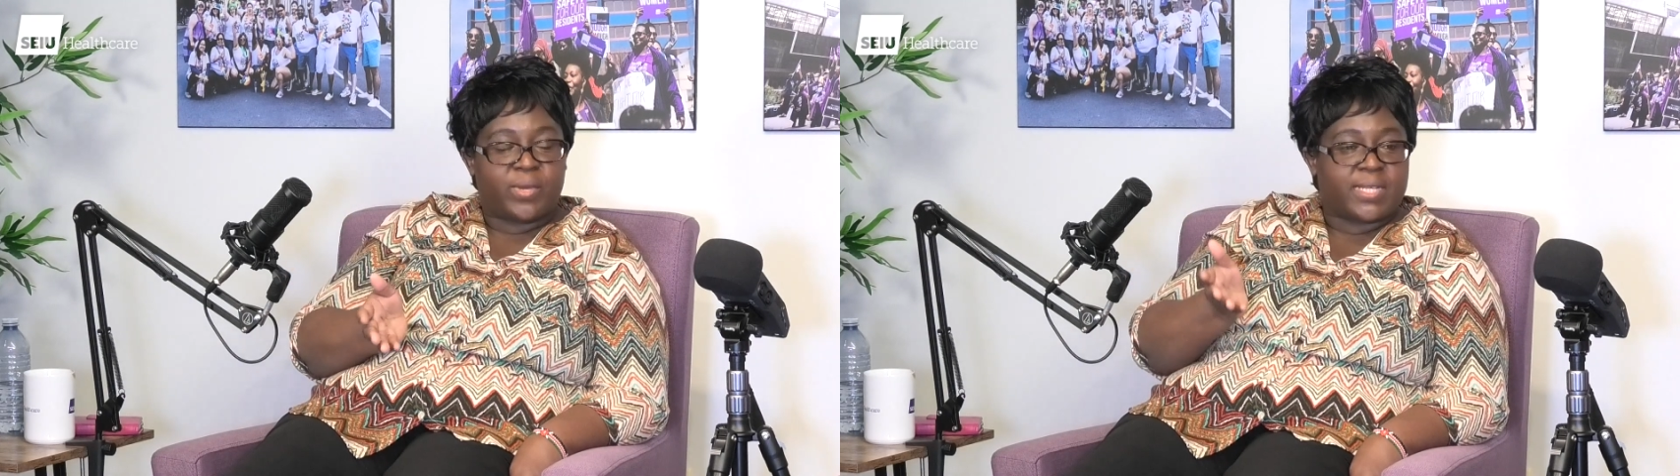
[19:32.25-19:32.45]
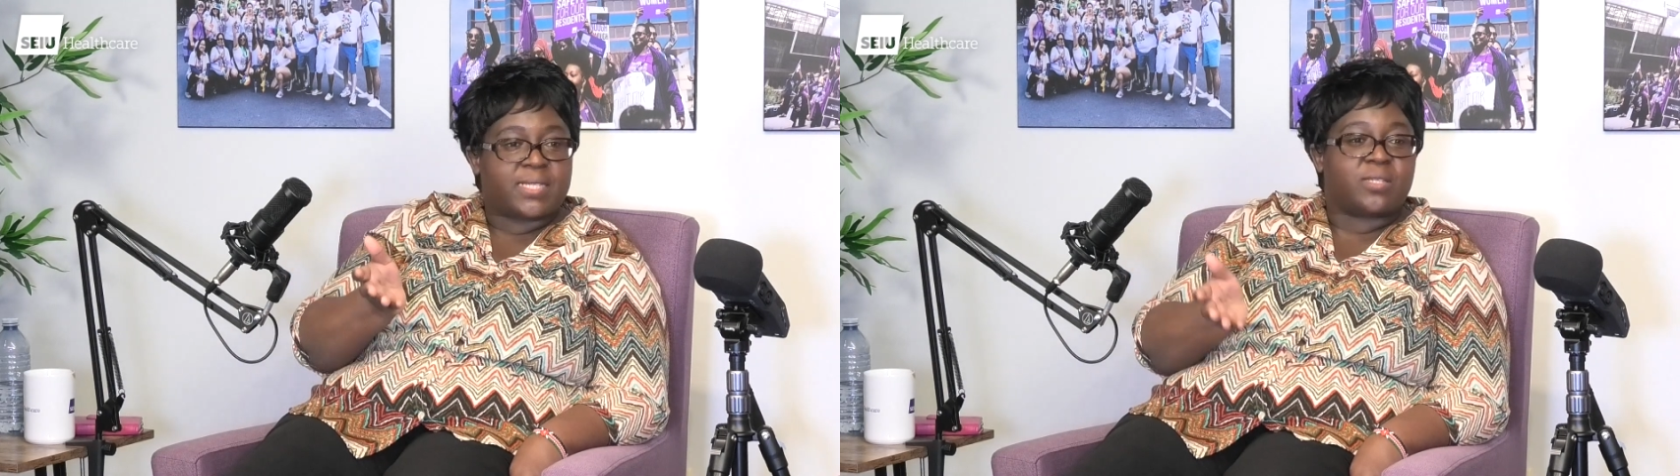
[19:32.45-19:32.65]

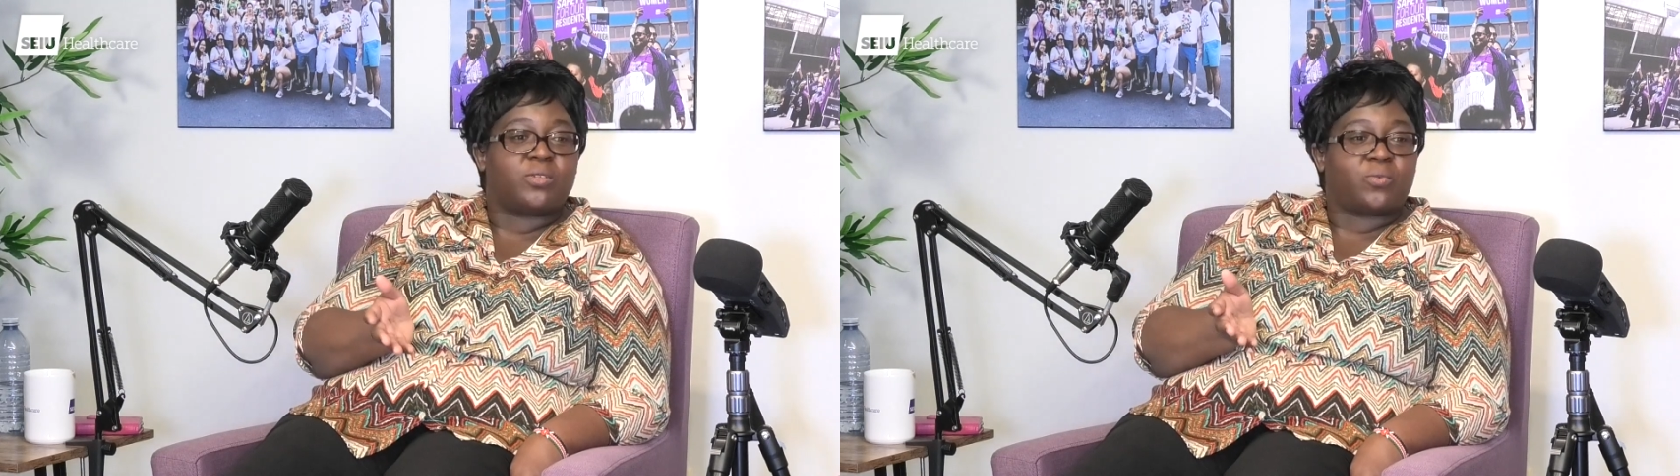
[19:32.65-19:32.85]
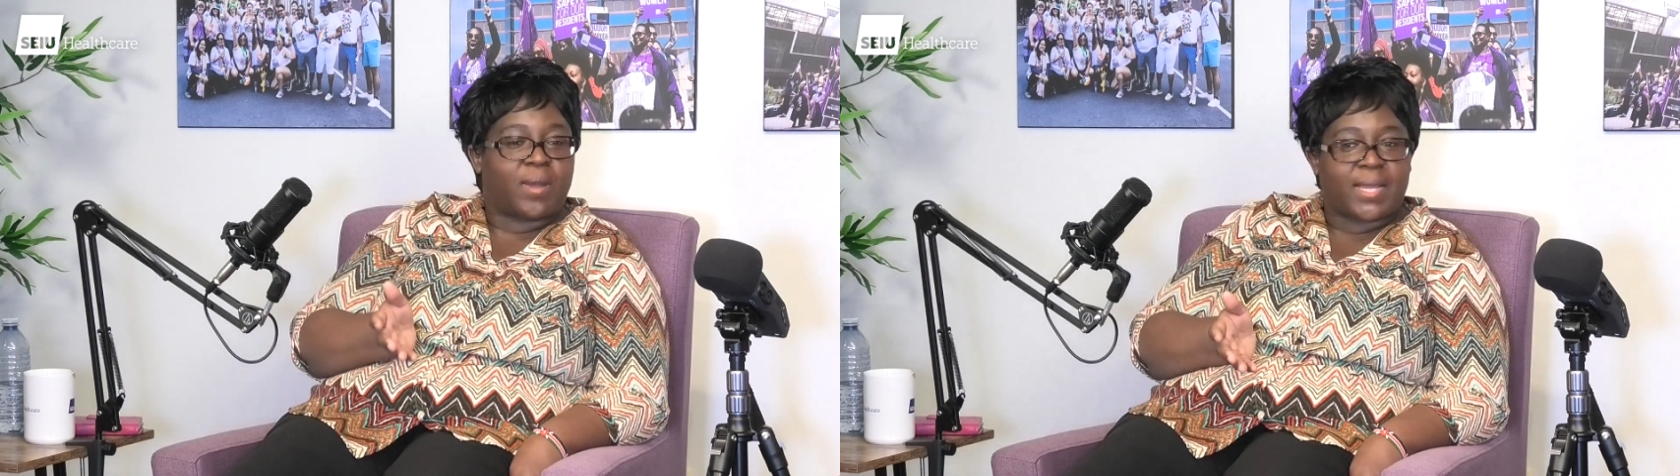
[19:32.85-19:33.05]
which is
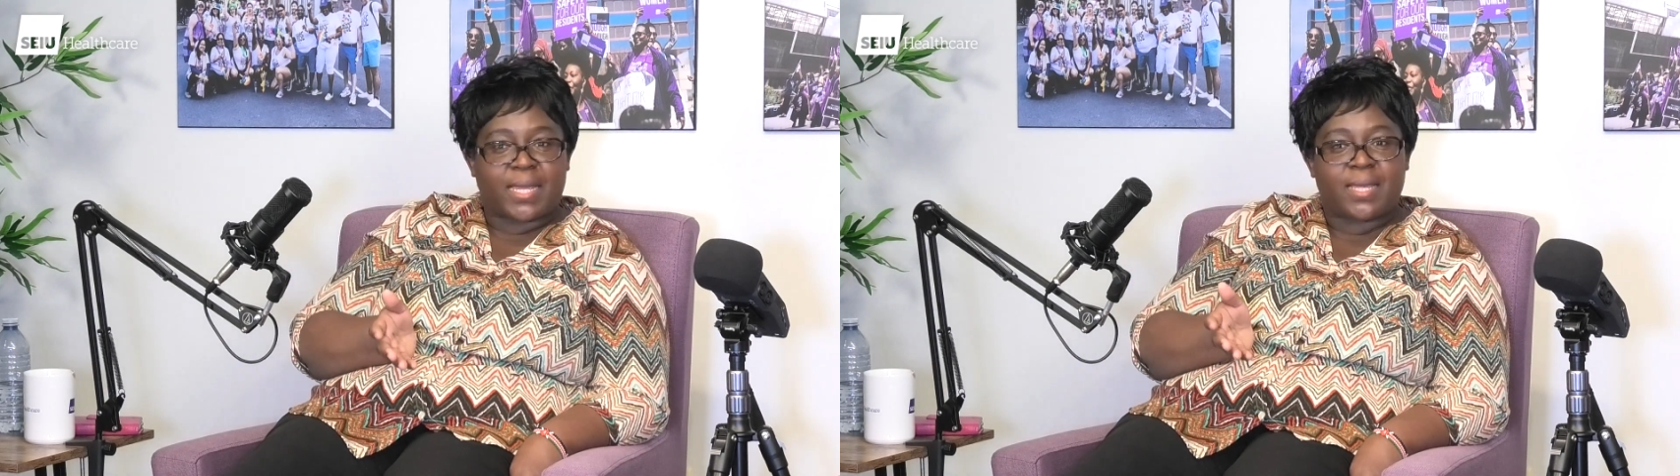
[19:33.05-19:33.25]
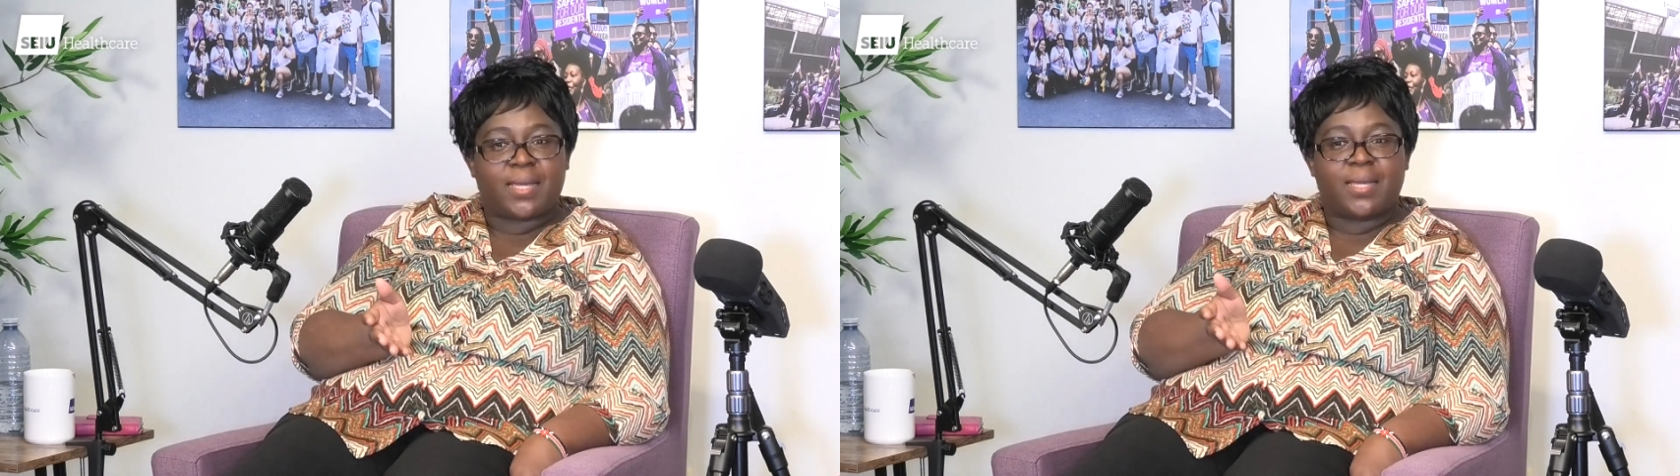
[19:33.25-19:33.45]
not
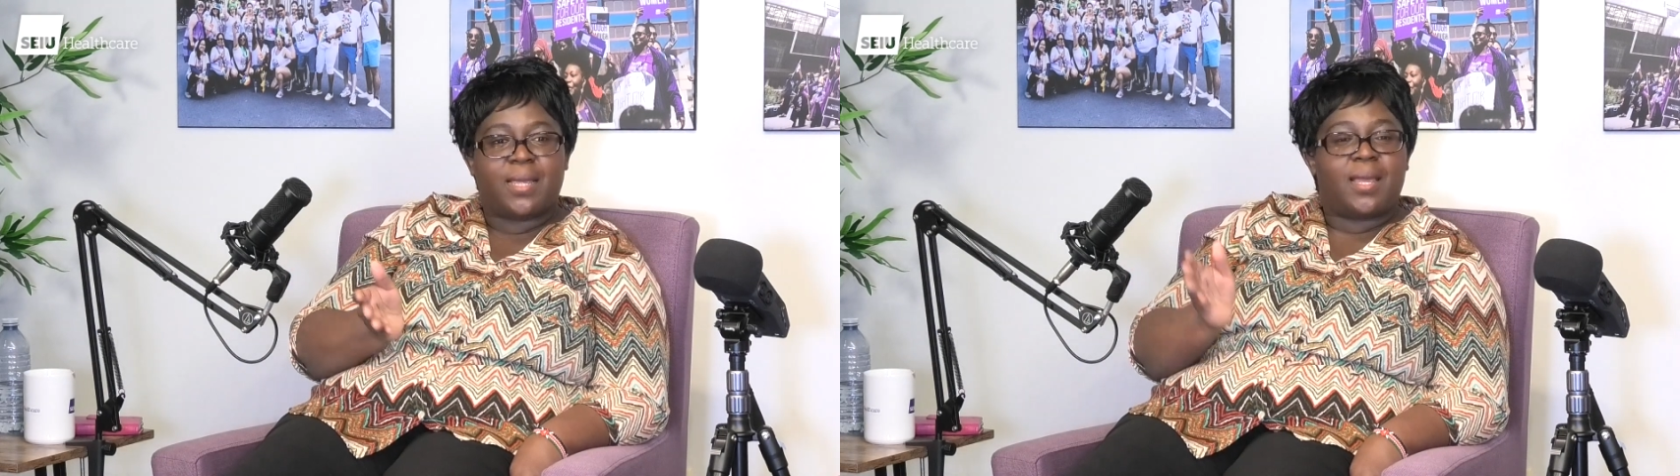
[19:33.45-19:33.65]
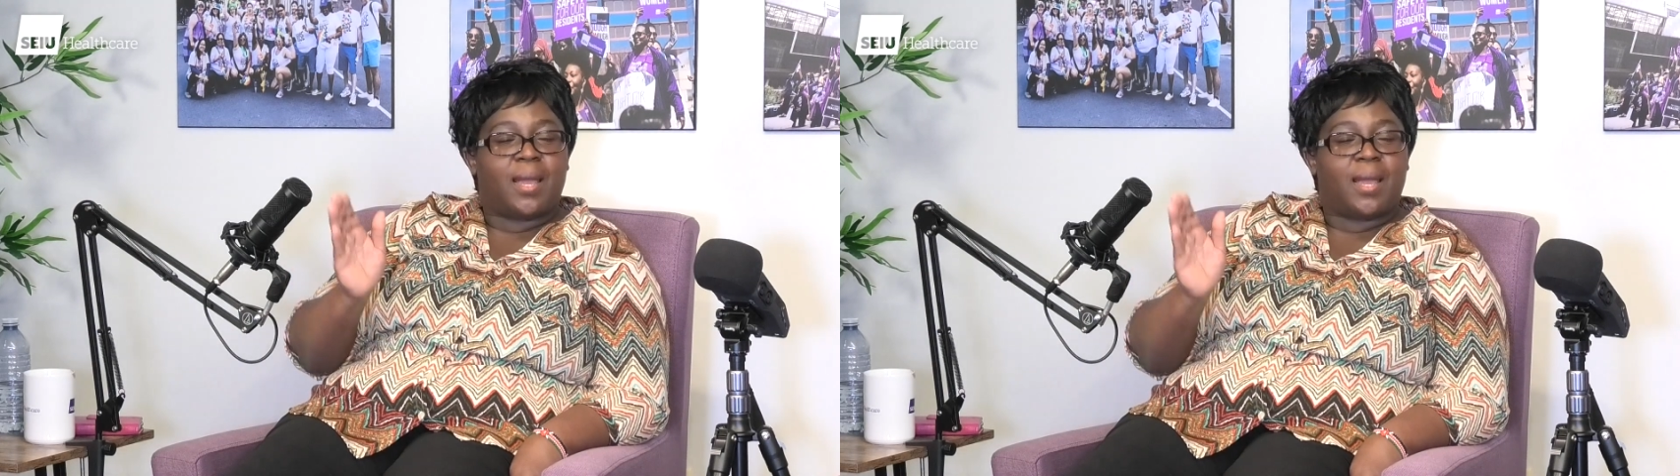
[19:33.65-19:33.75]
working,